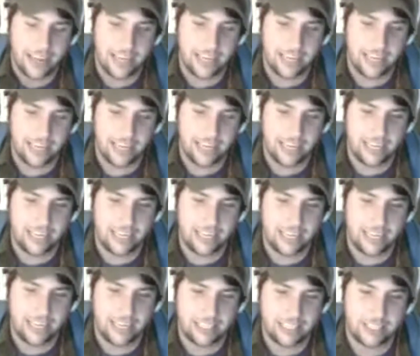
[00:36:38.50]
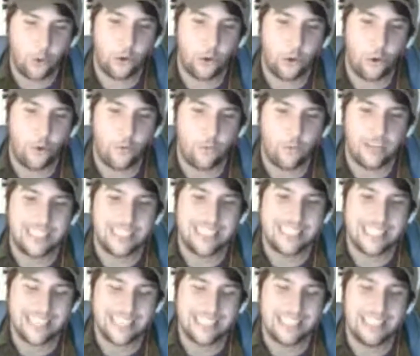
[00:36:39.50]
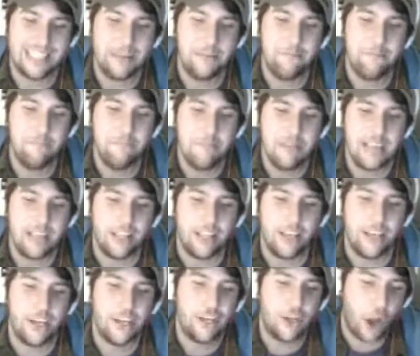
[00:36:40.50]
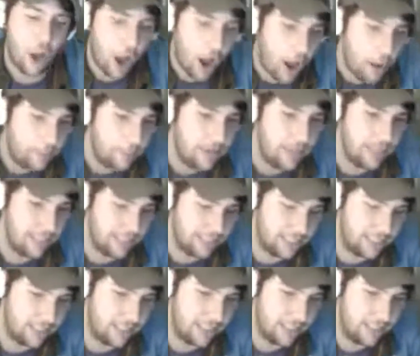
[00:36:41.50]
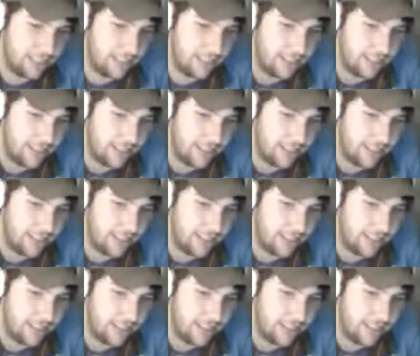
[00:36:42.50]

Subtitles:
It sold over 60 million copies.